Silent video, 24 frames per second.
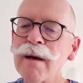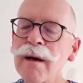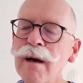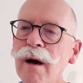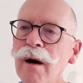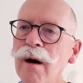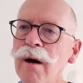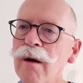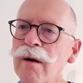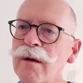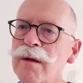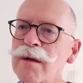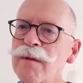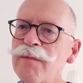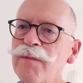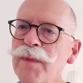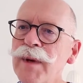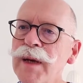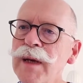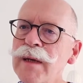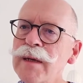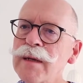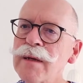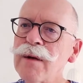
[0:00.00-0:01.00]

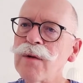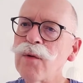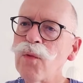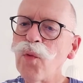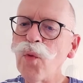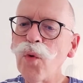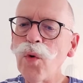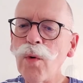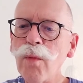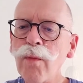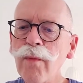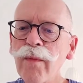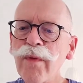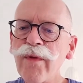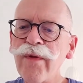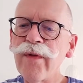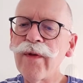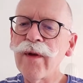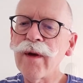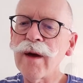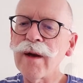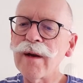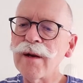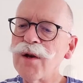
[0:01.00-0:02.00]
heartbeat, warmth,
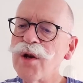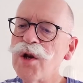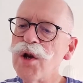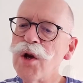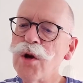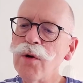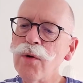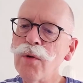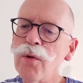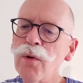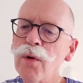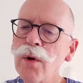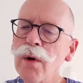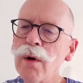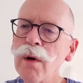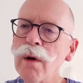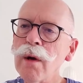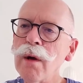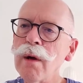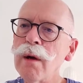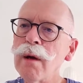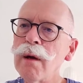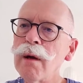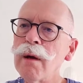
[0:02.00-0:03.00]
and you.
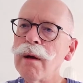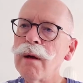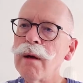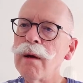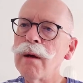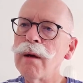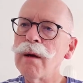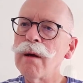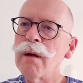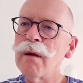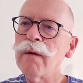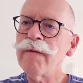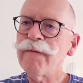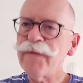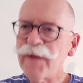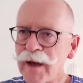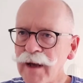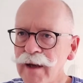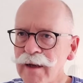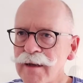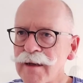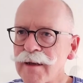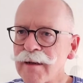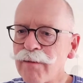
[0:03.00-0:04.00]

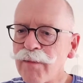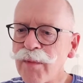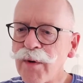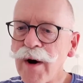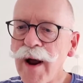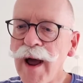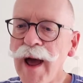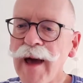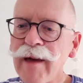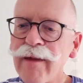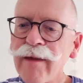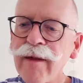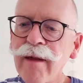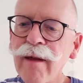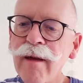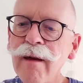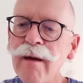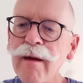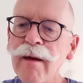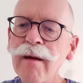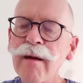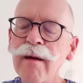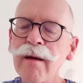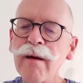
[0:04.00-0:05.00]
First breath,
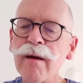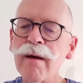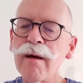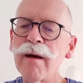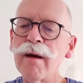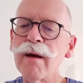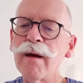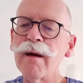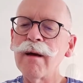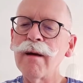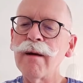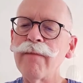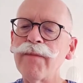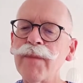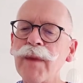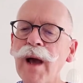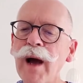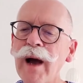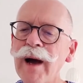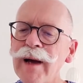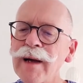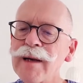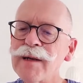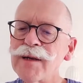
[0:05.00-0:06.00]

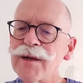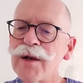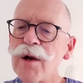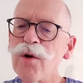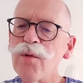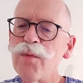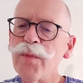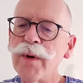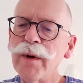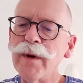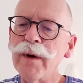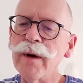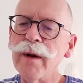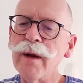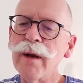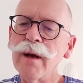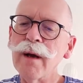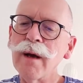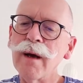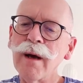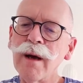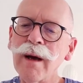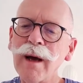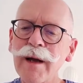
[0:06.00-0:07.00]
eyes open,
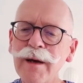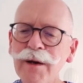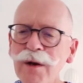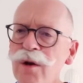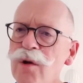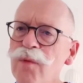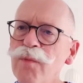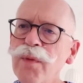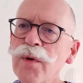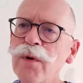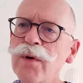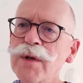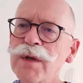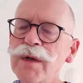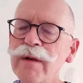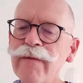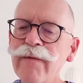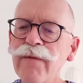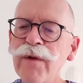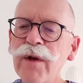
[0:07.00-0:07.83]
a new point of